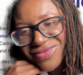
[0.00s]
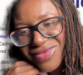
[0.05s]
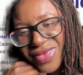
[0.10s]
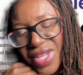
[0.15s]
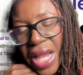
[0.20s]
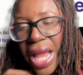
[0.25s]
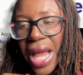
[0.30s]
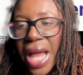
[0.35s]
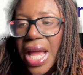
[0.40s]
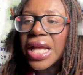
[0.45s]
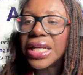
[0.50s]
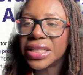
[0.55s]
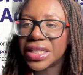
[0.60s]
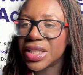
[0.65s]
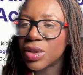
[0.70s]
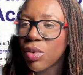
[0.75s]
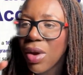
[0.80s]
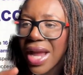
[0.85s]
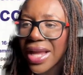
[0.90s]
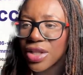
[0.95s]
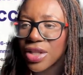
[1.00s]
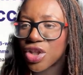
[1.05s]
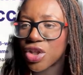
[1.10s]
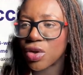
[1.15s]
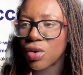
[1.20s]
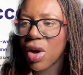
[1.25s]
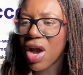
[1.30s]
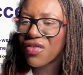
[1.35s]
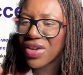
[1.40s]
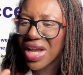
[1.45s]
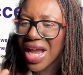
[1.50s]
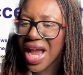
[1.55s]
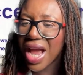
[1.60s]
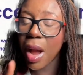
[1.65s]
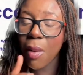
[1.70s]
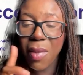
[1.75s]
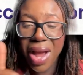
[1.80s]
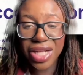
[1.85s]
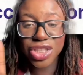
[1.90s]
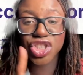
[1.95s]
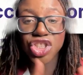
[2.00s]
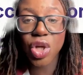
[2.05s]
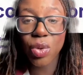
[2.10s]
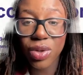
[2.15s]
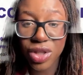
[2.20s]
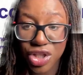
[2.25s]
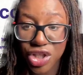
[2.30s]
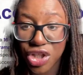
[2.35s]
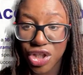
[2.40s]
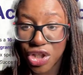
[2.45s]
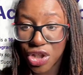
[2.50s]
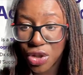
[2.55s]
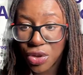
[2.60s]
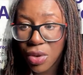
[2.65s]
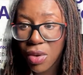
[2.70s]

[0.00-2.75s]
Yeah, this is what I do. I think I might show it to you.